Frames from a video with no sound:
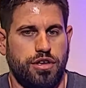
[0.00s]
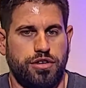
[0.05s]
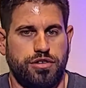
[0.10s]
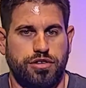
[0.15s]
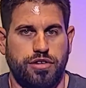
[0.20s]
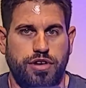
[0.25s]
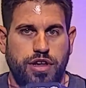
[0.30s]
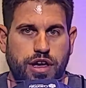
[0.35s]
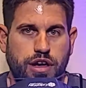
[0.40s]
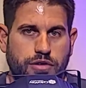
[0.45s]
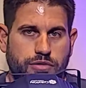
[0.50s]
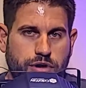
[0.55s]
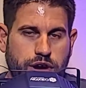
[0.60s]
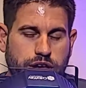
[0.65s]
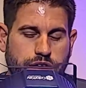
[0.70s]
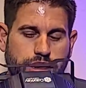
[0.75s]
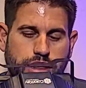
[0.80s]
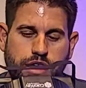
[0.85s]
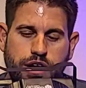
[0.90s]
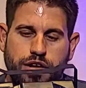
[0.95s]
So now,
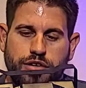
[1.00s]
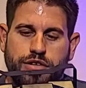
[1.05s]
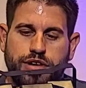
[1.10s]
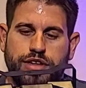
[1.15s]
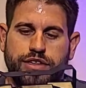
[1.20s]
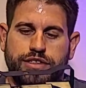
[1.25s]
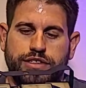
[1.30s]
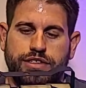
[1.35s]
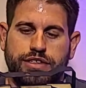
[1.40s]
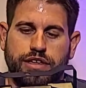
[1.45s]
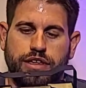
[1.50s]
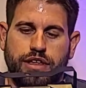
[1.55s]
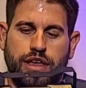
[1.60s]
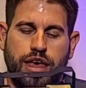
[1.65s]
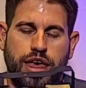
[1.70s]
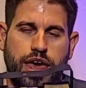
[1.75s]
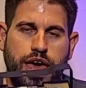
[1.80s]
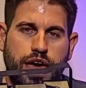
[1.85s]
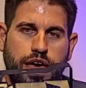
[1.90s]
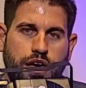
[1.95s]
right now, it's
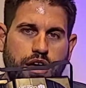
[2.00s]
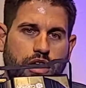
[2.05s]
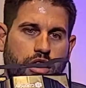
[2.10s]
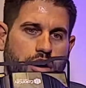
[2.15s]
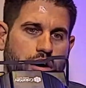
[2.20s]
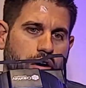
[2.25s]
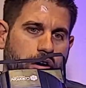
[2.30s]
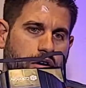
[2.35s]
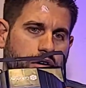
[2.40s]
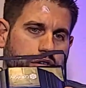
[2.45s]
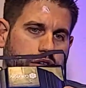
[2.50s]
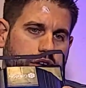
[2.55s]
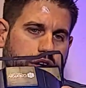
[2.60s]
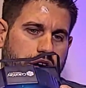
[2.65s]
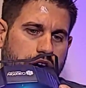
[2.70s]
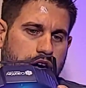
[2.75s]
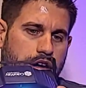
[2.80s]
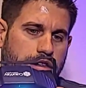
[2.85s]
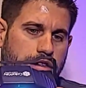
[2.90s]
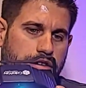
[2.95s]
at all
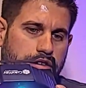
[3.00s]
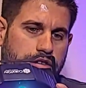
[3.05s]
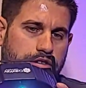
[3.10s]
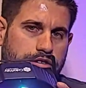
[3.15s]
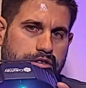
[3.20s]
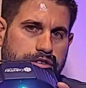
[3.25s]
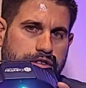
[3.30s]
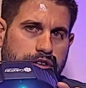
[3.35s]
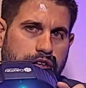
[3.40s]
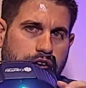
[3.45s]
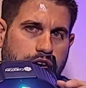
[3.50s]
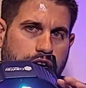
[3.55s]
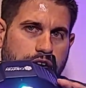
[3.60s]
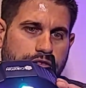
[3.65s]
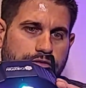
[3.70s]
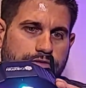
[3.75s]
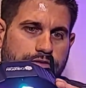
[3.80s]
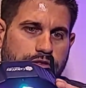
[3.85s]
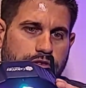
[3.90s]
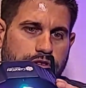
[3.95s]
colors
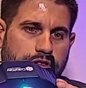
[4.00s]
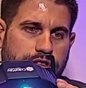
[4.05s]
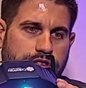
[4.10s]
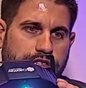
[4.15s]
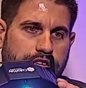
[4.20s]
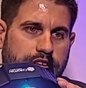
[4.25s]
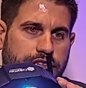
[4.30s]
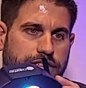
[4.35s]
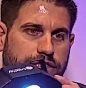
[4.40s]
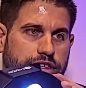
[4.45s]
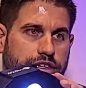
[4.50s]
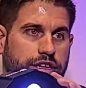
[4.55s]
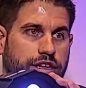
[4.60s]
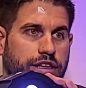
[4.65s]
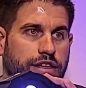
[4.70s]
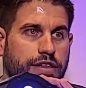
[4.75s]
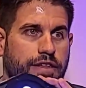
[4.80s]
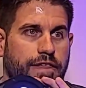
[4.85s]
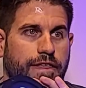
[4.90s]
at full intensity.